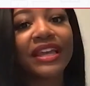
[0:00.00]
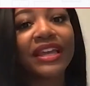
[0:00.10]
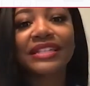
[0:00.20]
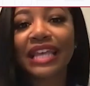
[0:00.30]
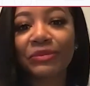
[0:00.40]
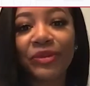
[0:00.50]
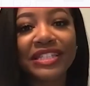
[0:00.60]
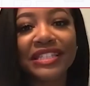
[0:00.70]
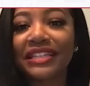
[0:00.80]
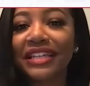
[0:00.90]
celebrates
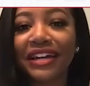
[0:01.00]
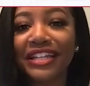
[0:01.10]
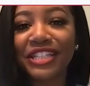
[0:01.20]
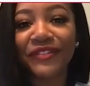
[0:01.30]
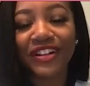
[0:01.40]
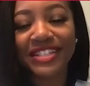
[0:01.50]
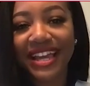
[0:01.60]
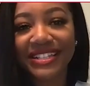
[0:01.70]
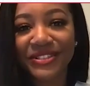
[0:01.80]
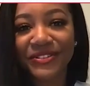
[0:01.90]
the youngest of our
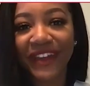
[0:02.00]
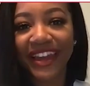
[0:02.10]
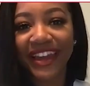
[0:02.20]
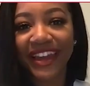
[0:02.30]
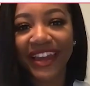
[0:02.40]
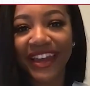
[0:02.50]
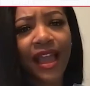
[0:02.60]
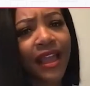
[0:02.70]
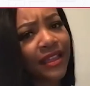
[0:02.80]
Texans fans.